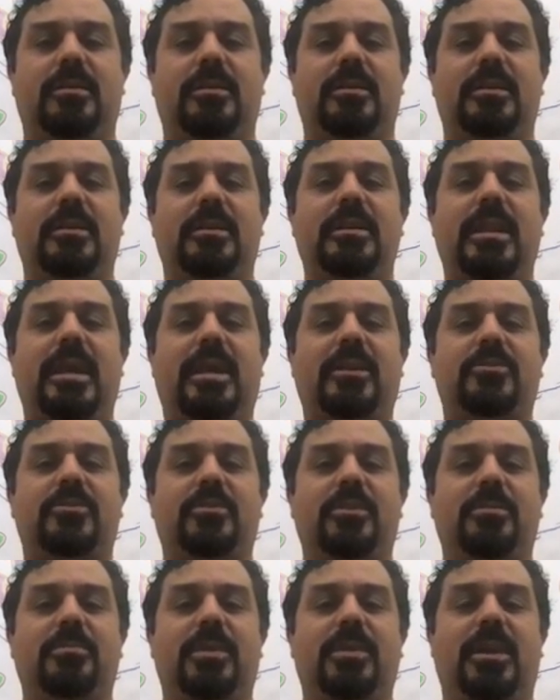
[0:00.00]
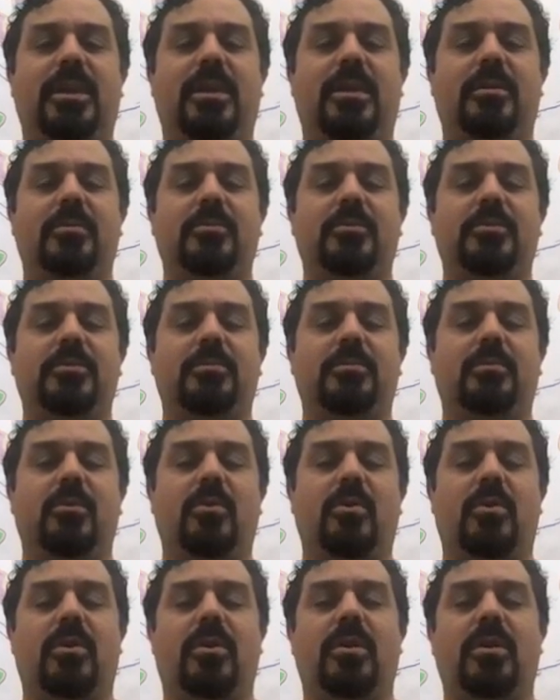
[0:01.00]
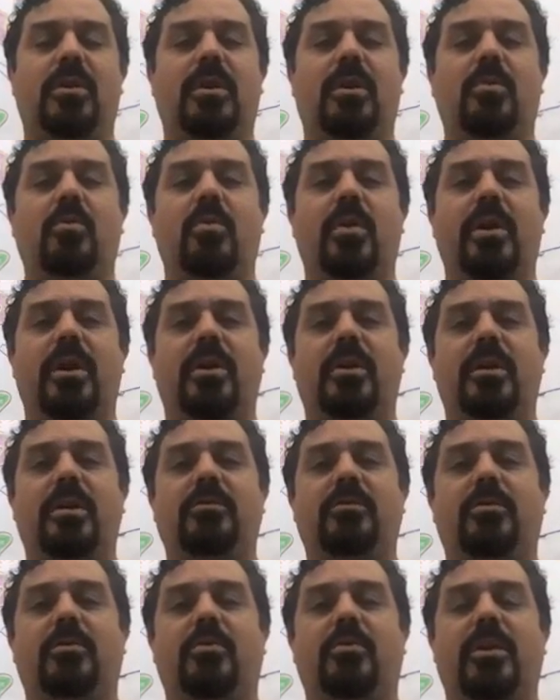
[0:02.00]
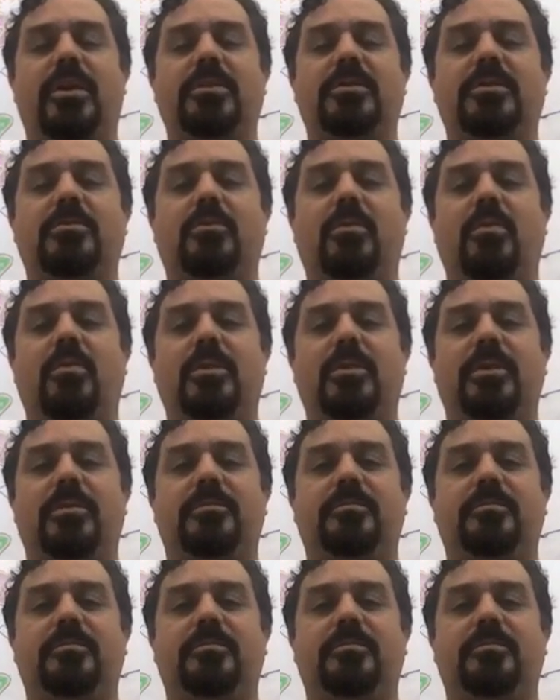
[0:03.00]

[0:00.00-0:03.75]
naturally becomes more aware of the present moment